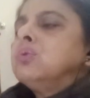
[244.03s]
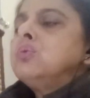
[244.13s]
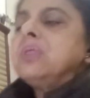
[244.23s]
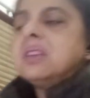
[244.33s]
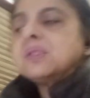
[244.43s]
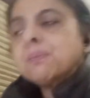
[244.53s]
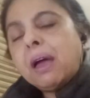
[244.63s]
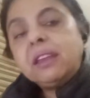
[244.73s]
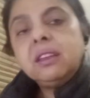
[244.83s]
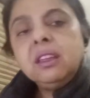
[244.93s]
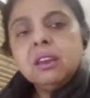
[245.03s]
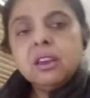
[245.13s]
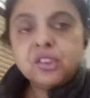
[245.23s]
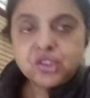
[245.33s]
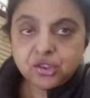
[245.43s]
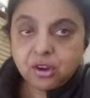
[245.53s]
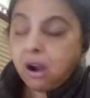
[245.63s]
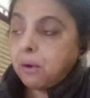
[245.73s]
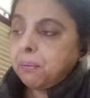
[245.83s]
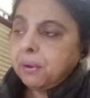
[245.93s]
food is biting,
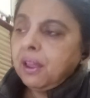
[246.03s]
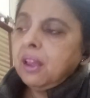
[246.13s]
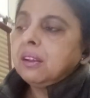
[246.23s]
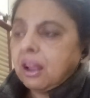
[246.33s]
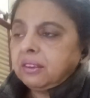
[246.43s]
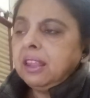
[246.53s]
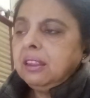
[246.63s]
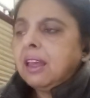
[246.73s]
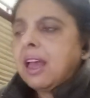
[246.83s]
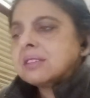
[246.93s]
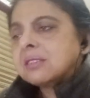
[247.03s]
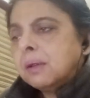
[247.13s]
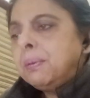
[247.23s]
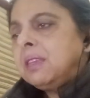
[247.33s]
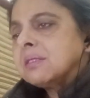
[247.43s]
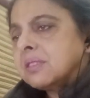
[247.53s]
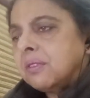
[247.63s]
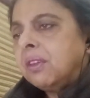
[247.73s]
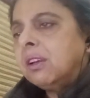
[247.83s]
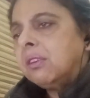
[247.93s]
sharp, cutting, acerbic,
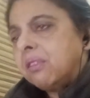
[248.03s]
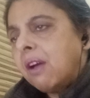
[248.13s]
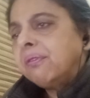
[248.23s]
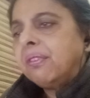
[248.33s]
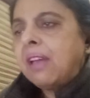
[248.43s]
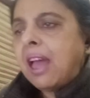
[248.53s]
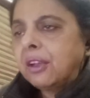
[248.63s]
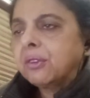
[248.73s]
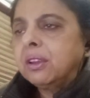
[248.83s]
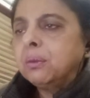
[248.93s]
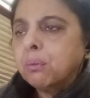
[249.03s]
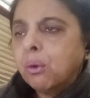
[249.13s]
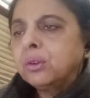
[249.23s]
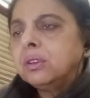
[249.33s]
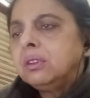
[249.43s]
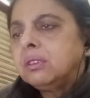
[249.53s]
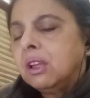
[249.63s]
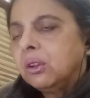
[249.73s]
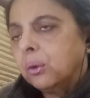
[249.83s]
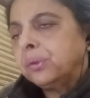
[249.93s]
severe, rough, acrid, mordant,
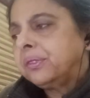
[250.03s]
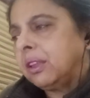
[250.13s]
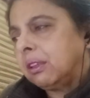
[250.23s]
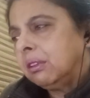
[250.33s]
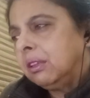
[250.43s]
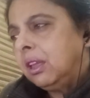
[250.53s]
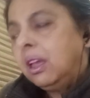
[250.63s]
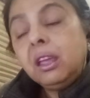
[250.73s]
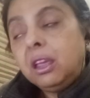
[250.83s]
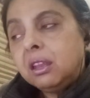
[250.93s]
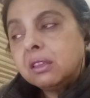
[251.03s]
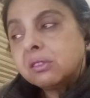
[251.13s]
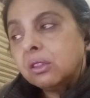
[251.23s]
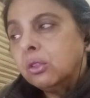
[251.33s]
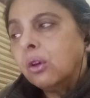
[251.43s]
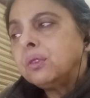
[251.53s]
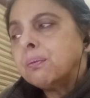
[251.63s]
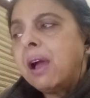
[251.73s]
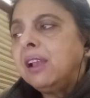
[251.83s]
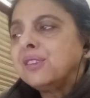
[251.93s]
caustic. It is not
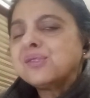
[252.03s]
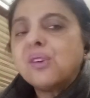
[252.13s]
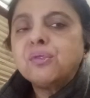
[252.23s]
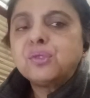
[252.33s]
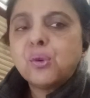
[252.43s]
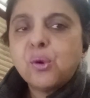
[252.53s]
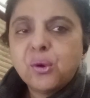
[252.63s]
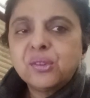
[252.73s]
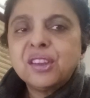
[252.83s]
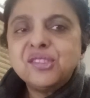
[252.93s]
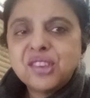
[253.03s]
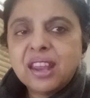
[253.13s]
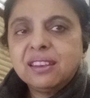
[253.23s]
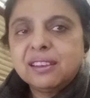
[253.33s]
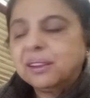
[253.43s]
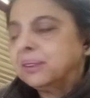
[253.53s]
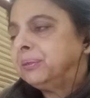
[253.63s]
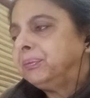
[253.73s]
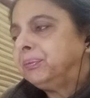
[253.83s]
mild, soft, or gentle.